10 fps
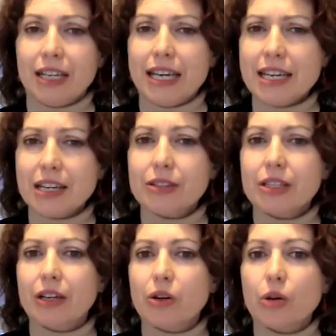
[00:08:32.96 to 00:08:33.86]

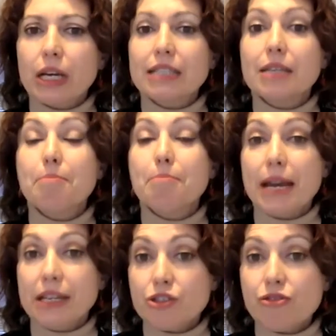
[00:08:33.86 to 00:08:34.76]
EcoSynagogue is a
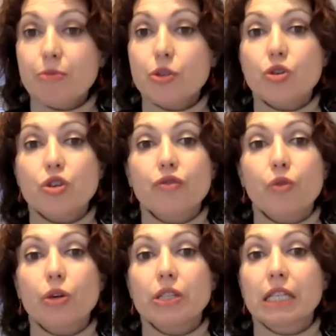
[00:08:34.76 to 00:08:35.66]
mainstream Jewish
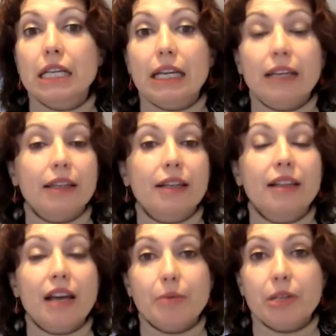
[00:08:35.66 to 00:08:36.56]
voice in the
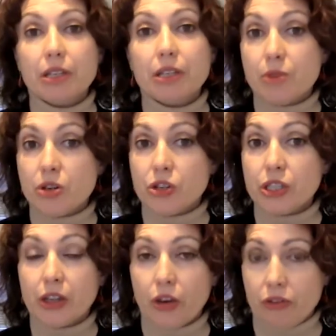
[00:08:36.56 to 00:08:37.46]
climate
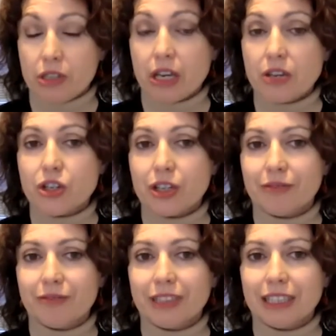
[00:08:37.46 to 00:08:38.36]
emergency
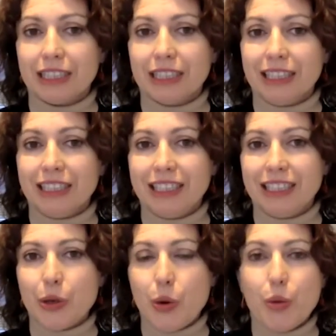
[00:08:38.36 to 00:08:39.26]
conversation.
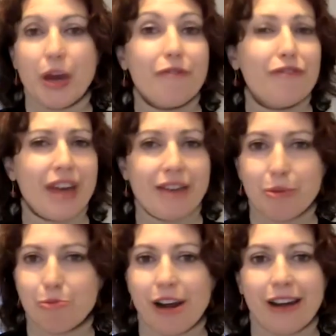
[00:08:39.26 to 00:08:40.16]
We are very
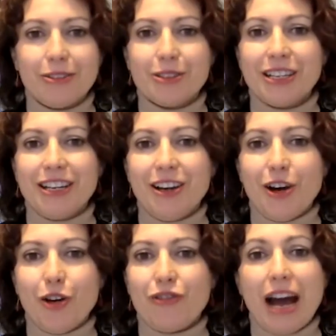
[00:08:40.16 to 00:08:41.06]
proud
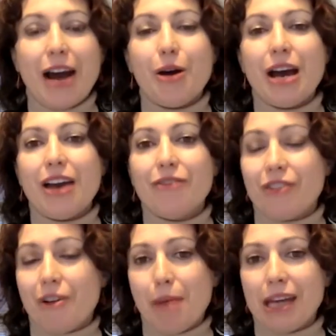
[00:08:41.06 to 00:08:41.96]
of our
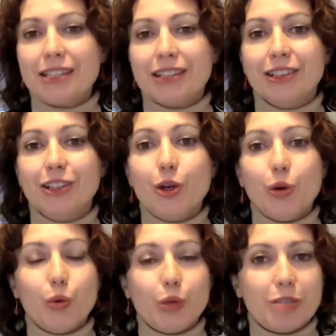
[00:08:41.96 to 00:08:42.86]
environmental
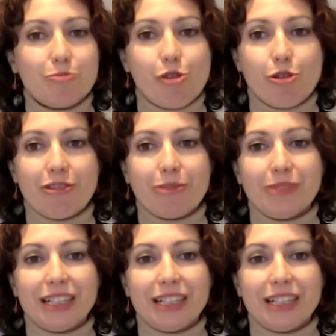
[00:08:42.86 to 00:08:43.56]
audit program.